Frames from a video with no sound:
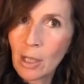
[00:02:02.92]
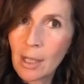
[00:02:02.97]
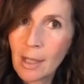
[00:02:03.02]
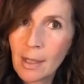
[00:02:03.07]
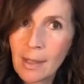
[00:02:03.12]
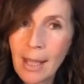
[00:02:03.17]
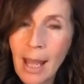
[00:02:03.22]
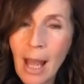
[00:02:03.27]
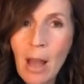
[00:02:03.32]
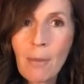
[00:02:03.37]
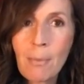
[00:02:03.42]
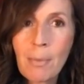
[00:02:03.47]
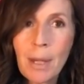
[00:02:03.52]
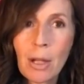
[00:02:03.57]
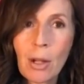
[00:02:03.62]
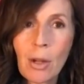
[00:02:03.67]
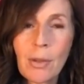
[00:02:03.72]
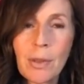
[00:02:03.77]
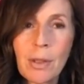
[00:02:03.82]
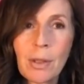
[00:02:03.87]
to the scalp
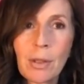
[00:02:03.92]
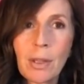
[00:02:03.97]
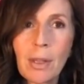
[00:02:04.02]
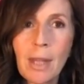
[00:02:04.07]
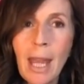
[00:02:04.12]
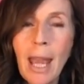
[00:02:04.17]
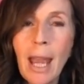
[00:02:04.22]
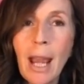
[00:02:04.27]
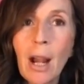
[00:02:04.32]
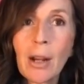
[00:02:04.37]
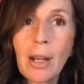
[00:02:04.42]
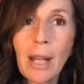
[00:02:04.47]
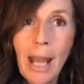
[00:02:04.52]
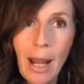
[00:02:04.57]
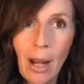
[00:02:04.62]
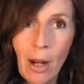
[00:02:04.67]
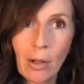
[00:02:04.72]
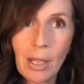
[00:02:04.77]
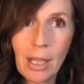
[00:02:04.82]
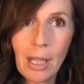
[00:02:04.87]
and also to the hair and
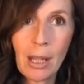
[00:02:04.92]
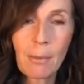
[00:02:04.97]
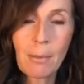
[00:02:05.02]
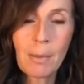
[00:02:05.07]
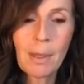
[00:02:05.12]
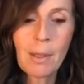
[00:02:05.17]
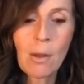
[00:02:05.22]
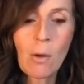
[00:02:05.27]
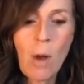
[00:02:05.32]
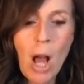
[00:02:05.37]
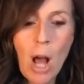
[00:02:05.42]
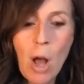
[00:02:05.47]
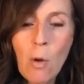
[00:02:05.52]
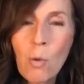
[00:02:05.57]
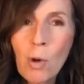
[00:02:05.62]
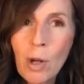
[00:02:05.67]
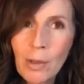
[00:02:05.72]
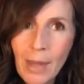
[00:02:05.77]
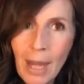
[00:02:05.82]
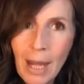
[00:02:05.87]
hair tips. So
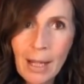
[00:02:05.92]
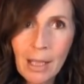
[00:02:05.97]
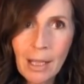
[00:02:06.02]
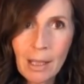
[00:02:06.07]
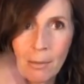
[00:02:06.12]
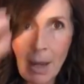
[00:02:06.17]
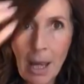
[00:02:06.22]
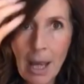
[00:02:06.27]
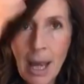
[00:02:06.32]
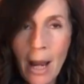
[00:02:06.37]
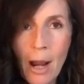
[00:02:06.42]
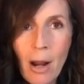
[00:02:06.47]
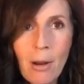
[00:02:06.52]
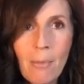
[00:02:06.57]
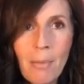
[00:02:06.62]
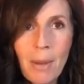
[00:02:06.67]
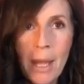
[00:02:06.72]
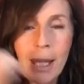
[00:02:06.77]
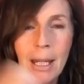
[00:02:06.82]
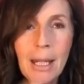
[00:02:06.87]
I'll work that into my hair
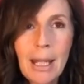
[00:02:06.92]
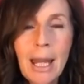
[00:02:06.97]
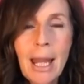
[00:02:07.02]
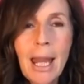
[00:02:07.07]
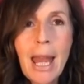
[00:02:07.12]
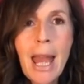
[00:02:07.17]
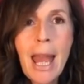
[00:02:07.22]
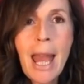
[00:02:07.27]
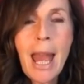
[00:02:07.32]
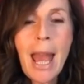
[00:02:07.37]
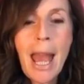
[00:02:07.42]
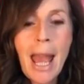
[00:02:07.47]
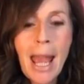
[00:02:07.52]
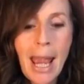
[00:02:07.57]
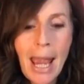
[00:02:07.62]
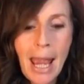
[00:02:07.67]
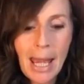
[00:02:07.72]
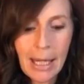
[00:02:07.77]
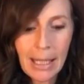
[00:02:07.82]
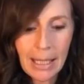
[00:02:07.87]
a bit.
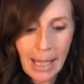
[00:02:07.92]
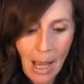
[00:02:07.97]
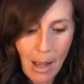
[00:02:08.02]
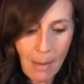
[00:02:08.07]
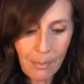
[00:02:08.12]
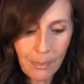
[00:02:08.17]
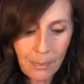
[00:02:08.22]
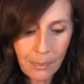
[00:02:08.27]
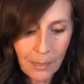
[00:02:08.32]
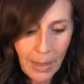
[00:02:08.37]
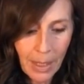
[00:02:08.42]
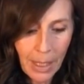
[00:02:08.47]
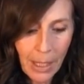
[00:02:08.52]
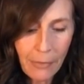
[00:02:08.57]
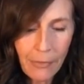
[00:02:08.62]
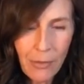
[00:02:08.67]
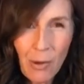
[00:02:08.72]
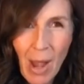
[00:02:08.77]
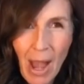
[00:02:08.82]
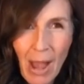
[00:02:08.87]
And
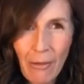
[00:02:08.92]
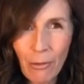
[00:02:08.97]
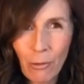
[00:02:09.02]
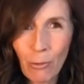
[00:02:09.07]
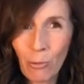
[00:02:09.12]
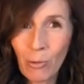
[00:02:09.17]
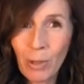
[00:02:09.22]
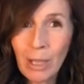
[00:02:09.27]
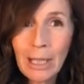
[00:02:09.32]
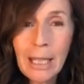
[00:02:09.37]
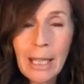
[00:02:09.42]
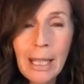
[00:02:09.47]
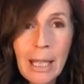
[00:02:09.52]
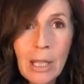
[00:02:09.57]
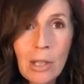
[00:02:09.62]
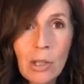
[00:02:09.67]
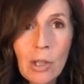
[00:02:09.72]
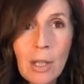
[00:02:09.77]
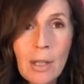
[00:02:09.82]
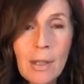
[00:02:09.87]
if you have a really
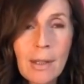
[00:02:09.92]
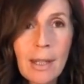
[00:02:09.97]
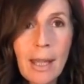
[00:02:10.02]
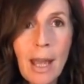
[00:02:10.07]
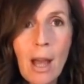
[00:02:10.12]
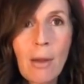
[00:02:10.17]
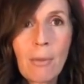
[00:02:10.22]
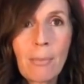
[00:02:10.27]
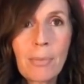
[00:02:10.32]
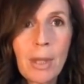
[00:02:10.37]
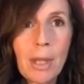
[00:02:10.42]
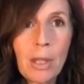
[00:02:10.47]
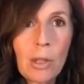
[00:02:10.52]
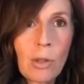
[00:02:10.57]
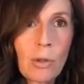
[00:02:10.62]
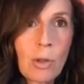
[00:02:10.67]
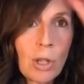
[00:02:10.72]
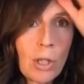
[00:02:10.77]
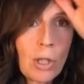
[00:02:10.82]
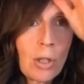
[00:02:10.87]
itchy scalp, that
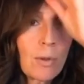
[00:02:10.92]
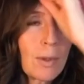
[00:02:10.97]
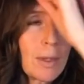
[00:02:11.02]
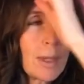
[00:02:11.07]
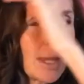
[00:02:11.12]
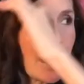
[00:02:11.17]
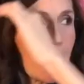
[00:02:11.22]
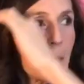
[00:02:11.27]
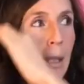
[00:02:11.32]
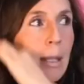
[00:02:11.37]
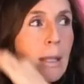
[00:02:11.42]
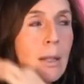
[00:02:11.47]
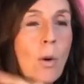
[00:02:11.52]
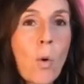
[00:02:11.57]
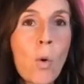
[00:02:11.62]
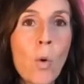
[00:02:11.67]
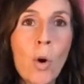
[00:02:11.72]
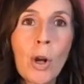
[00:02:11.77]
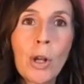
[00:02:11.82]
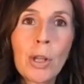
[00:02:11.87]
you can use
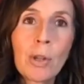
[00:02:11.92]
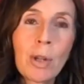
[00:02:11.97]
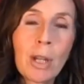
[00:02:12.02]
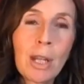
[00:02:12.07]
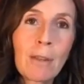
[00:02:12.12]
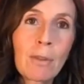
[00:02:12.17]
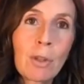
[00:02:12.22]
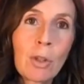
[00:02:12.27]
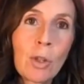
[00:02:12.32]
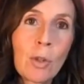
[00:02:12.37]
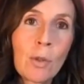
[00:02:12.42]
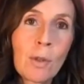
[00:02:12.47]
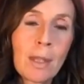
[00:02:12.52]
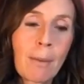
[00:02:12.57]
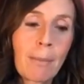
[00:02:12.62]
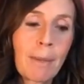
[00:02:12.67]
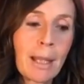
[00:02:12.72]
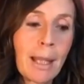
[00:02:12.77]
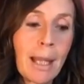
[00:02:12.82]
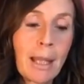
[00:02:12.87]
this, or you can even use
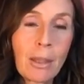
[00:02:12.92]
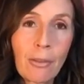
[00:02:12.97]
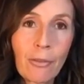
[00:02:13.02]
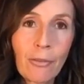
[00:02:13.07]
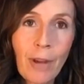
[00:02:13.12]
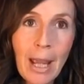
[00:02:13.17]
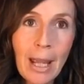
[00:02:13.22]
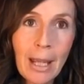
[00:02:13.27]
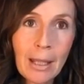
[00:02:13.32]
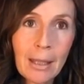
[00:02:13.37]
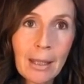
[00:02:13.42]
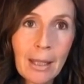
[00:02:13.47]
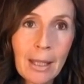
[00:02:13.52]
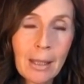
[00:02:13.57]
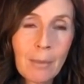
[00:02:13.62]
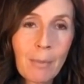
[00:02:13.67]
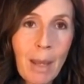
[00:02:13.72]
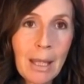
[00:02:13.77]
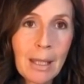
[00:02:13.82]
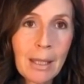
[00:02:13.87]
something like the
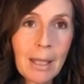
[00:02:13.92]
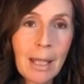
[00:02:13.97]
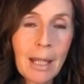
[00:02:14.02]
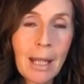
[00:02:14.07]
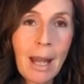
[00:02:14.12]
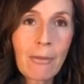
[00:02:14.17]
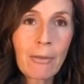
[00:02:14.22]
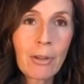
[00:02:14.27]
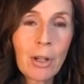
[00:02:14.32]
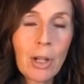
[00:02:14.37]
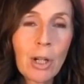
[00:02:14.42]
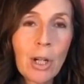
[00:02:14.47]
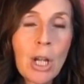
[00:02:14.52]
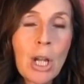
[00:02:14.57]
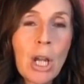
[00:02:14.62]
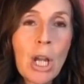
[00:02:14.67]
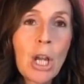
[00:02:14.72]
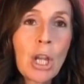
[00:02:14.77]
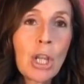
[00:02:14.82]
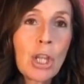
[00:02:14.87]
frankincense best skin ever.
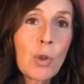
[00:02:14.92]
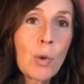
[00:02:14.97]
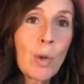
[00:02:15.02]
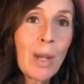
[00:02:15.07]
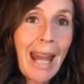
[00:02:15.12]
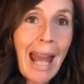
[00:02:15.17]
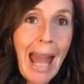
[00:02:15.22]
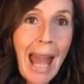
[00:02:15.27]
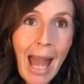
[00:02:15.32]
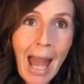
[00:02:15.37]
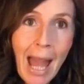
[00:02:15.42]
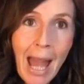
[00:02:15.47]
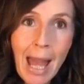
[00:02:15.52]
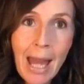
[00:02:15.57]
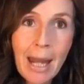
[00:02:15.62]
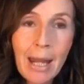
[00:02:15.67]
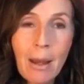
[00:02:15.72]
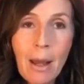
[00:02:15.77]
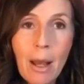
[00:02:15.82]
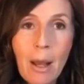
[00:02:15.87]
You could
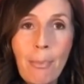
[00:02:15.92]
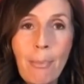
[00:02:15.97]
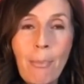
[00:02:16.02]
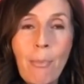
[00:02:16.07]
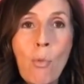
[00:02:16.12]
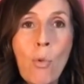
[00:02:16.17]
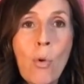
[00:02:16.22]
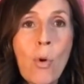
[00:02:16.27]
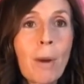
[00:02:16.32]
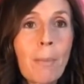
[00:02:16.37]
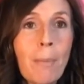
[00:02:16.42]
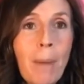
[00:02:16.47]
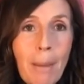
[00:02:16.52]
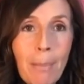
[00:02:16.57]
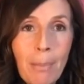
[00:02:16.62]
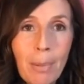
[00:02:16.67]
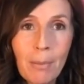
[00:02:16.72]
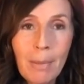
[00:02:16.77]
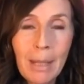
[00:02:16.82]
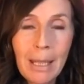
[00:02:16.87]
add more
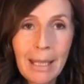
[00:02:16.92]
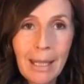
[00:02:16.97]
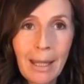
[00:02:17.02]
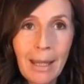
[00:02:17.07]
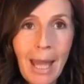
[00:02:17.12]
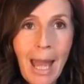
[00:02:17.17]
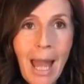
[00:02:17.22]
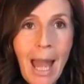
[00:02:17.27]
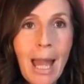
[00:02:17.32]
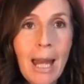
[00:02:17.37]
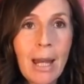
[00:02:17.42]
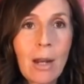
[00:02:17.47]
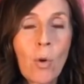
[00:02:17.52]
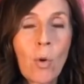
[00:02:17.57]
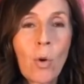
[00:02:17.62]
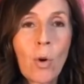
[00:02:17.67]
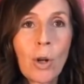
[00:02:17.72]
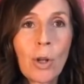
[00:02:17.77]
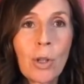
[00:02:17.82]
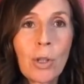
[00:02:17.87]
peppermint to that,
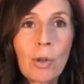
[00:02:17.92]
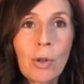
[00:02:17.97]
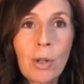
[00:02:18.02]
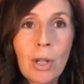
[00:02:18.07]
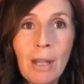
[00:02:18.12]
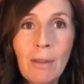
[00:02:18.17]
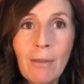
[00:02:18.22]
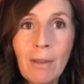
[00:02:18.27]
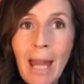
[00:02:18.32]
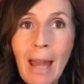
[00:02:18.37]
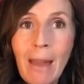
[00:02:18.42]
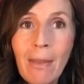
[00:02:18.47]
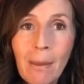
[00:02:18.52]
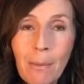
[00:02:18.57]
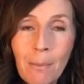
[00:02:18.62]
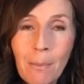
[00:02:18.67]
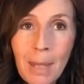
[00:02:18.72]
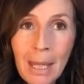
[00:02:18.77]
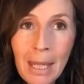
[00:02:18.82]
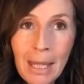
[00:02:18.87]
or you could even add
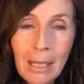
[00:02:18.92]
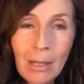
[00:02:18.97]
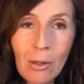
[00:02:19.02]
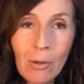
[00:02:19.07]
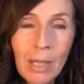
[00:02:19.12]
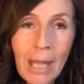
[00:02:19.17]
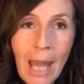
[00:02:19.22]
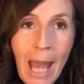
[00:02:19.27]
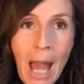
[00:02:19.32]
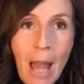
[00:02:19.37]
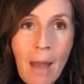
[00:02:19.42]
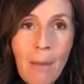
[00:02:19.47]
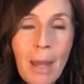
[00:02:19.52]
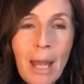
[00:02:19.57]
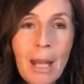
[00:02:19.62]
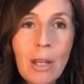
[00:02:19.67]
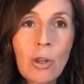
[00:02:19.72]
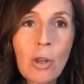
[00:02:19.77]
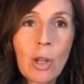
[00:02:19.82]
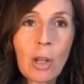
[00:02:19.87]
the bee dew dab,
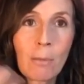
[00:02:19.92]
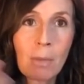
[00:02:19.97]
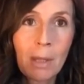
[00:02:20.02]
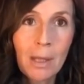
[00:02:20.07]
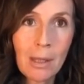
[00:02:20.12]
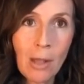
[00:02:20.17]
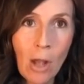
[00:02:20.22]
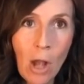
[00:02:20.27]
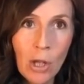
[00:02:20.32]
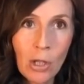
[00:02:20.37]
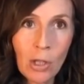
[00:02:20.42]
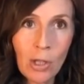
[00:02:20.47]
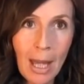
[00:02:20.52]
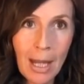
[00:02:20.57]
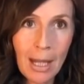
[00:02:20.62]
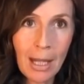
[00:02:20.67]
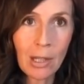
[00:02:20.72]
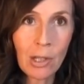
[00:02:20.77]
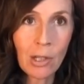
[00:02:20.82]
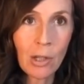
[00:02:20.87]
and you could massage
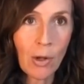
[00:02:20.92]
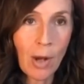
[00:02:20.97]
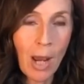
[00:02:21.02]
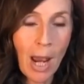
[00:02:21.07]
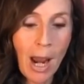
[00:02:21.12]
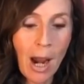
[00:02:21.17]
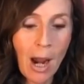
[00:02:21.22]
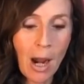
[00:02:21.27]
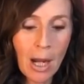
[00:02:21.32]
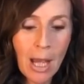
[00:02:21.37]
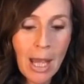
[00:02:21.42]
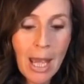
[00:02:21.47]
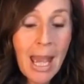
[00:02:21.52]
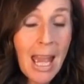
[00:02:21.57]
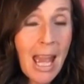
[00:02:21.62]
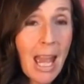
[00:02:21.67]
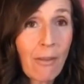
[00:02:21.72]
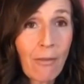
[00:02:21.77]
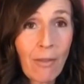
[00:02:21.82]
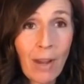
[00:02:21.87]
that into your hair.
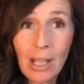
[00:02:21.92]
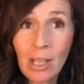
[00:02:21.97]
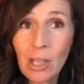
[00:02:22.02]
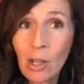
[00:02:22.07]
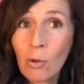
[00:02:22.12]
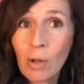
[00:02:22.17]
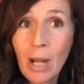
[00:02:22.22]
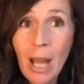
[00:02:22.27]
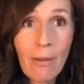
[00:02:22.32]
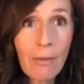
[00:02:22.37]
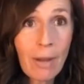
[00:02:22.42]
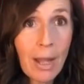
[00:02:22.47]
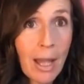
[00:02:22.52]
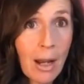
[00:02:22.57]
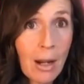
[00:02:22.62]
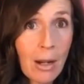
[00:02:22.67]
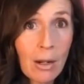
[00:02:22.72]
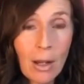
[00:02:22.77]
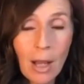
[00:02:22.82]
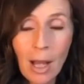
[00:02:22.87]
If I don't have
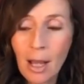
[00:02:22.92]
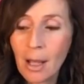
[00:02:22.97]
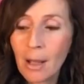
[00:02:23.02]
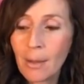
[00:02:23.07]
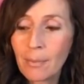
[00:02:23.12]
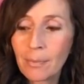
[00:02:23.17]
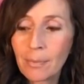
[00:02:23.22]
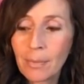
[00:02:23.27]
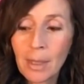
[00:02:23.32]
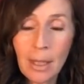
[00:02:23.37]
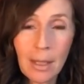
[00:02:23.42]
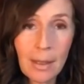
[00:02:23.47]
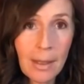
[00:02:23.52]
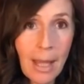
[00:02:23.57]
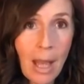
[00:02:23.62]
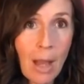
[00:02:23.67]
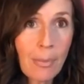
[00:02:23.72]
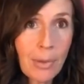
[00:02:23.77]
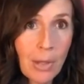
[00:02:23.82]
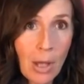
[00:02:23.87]
the
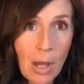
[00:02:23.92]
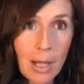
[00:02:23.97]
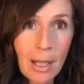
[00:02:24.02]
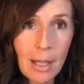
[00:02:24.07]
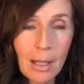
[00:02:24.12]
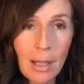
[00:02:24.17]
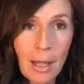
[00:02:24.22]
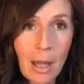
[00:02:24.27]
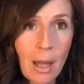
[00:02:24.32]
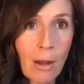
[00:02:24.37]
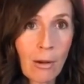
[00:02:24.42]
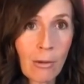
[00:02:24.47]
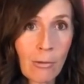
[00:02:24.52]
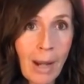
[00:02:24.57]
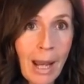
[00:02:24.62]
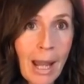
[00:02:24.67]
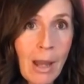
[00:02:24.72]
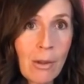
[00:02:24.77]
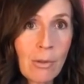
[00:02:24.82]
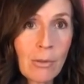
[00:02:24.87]
scalp tonic
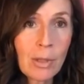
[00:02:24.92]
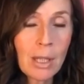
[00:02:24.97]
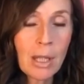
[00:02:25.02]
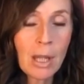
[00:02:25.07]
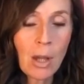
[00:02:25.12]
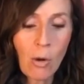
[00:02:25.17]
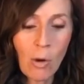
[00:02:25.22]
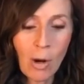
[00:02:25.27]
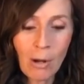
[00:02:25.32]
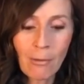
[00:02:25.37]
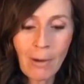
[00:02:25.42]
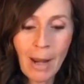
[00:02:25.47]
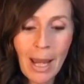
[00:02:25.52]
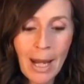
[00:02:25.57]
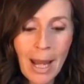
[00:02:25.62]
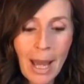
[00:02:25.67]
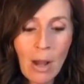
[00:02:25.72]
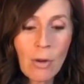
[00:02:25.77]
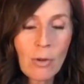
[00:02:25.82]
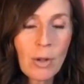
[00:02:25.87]
around, or I
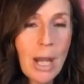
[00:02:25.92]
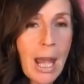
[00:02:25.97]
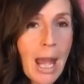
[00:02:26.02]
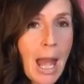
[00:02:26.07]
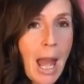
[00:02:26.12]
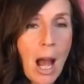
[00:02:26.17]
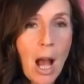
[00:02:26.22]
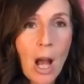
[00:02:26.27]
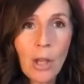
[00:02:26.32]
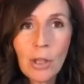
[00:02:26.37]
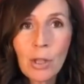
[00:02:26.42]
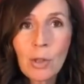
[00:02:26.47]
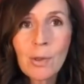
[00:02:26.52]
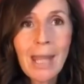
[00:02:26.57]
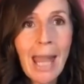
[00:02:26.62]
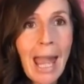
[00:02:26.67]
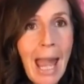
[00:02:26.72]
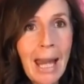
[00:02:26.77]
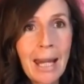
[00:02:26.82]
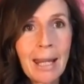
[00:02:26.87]
ran out, I'll
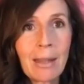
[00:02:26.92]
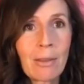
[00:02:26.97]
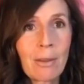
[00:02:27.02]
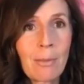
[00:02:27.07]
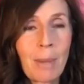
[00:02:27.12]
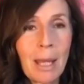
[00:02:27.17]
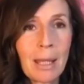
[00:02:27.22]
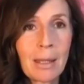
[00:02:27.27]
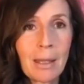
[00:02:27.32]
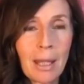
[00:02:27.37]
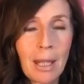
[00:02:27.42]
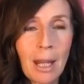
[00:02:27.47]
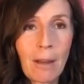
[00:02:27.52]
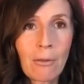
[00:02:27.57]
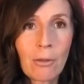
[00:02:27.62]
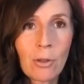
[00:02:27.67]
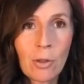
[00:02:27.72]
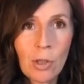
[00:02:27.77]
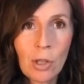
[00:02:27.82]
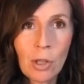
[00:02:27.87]
use any of the best skin
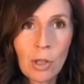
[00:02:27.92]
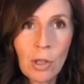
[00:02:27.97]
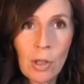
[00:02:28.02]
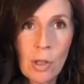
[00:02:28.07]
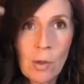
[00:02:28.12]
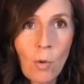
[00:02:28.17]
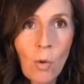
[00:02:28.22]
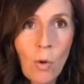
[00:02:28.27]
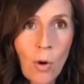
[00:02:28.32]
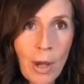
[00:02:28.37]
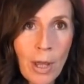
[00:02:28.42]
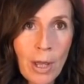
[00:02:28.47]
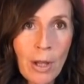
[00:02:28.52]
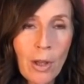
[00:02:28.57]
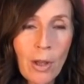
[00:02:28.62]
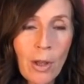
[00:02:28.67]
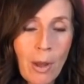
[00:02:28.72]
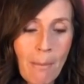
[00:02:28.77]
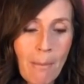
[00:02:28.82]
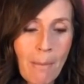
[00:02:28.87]
evers to just
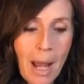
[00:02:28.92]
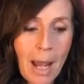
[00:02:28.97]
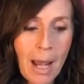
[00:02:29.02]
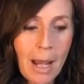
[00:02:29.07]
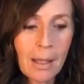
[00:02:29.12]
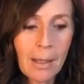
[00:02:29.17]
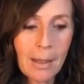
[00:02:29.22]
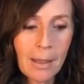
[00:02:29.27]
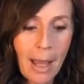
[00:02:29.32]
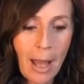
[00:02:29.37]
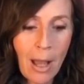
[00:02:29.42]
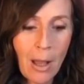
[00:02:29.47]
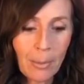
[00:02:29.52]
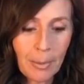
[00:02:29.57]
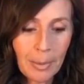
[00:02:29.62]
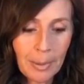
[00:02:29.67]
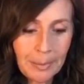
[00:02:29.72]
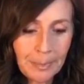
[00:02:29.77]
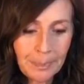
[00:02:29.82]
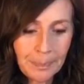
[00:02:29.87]
oil my
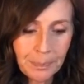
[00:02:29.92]
scalp